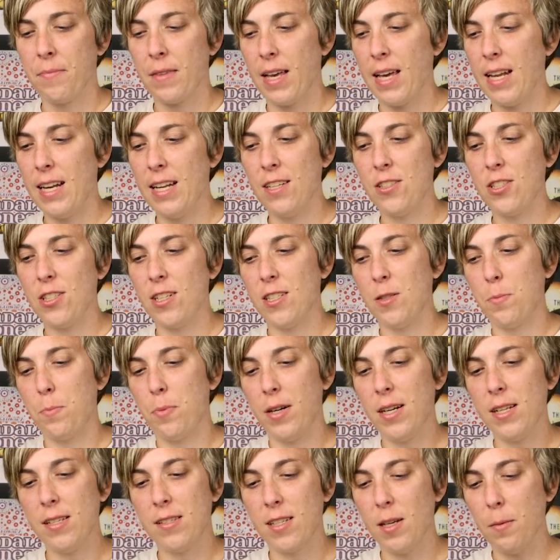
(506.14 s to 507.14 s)
and it's
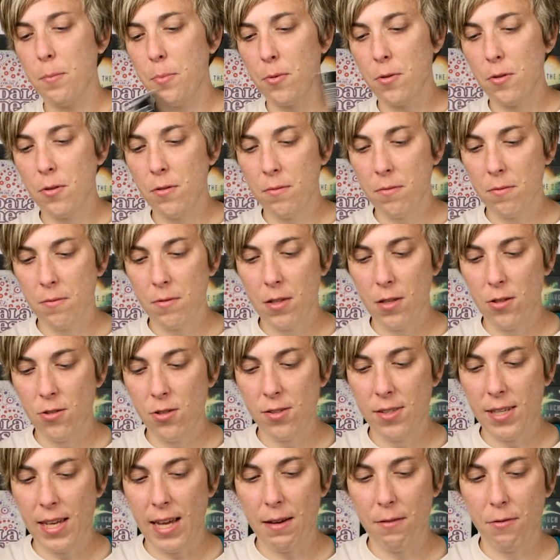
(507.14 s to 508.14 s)
pretty simple. You
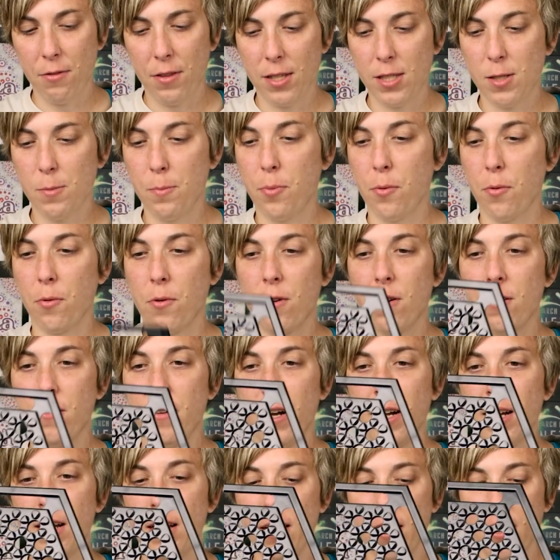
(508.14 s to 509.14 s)
just have this board
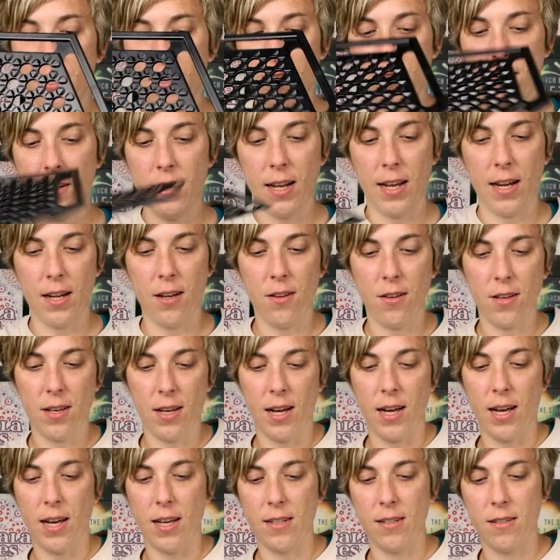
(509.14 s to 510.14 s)
right here, and you
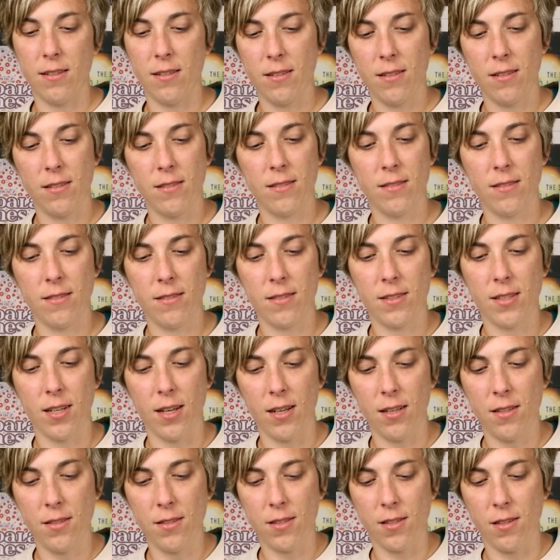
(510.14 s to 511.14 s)
got
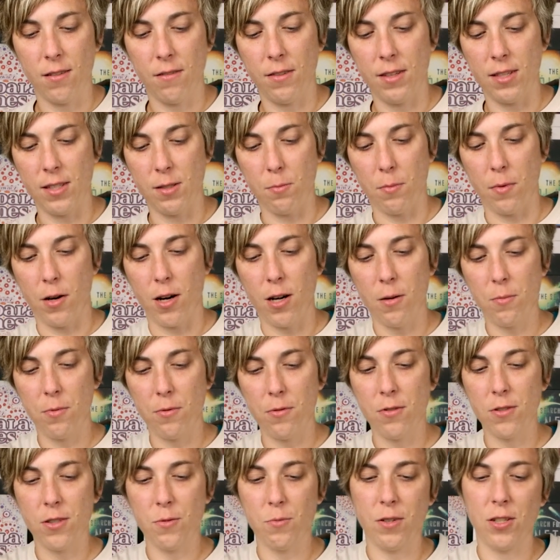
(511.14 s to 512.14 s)
tons of these
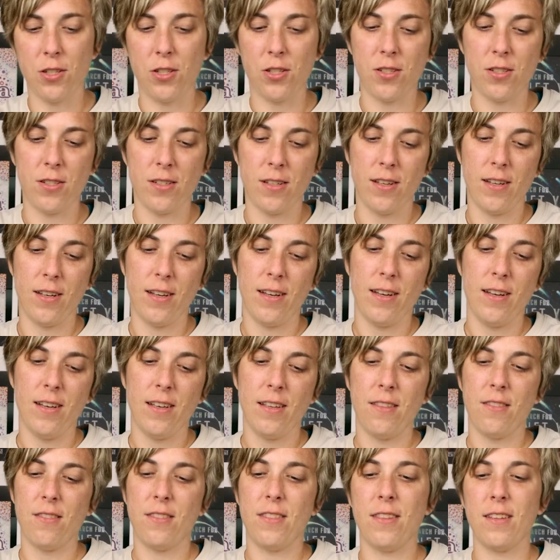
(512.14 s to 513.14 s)
marbles. Which,
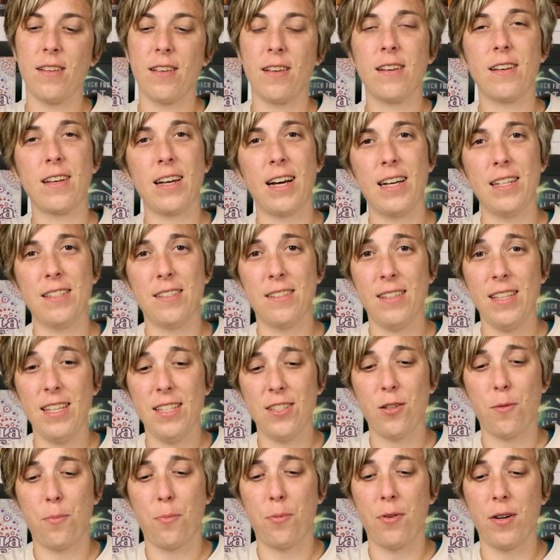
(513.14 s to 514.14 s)
guys,
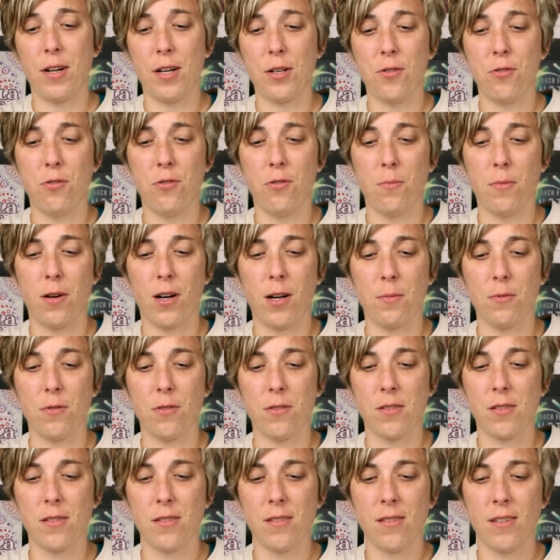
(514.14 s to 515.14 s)
these are pretty cool
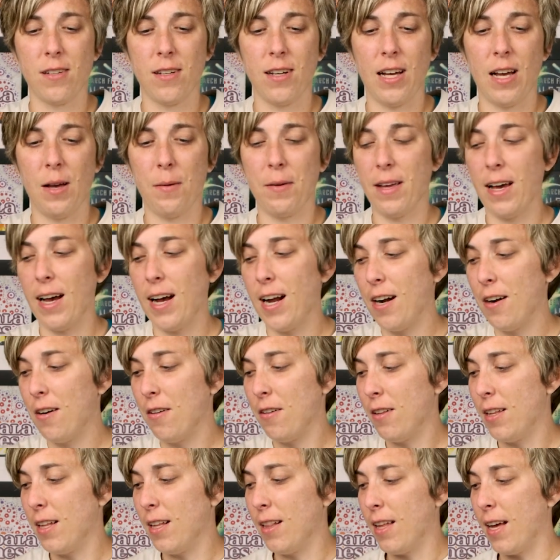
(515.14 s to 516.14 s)
marbles. I mean, I
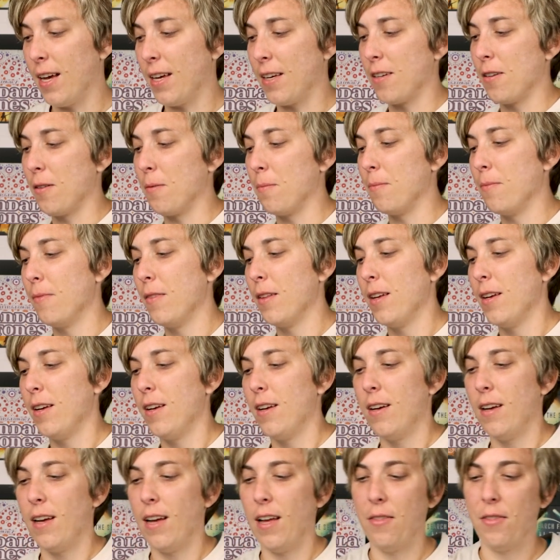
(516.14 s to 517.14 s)
really like them.
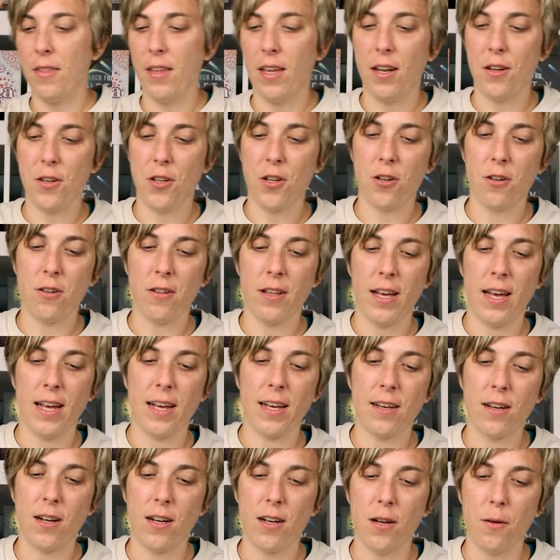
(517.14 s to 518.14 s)
And then you're
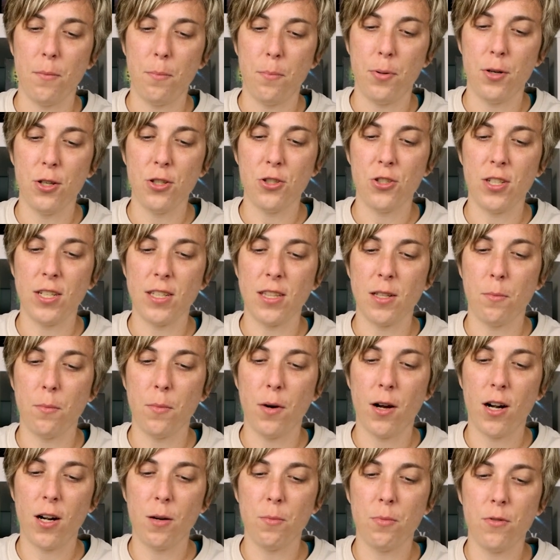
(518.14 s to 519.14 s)
like pushing the
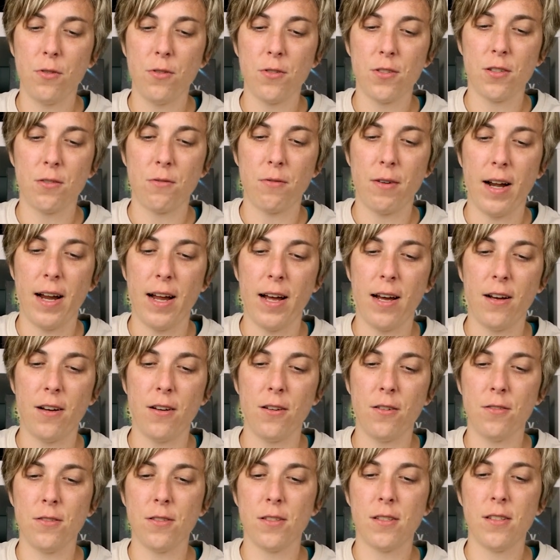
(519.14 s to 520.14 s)
marbles
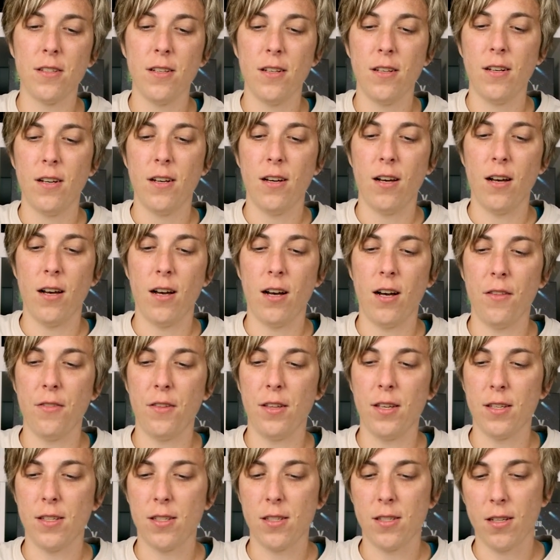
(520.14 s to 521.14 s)
around on
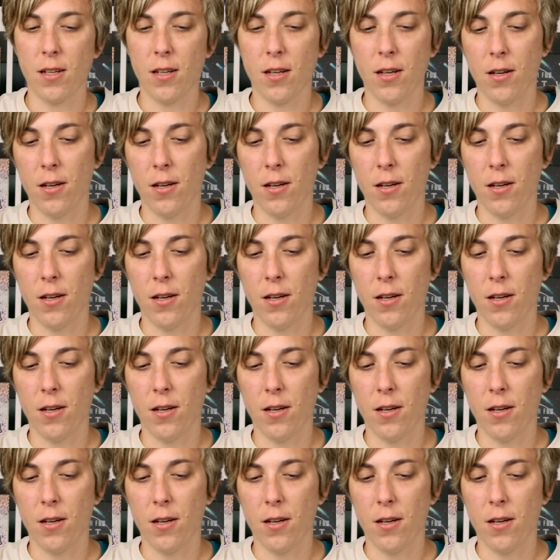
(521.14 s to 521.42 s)
this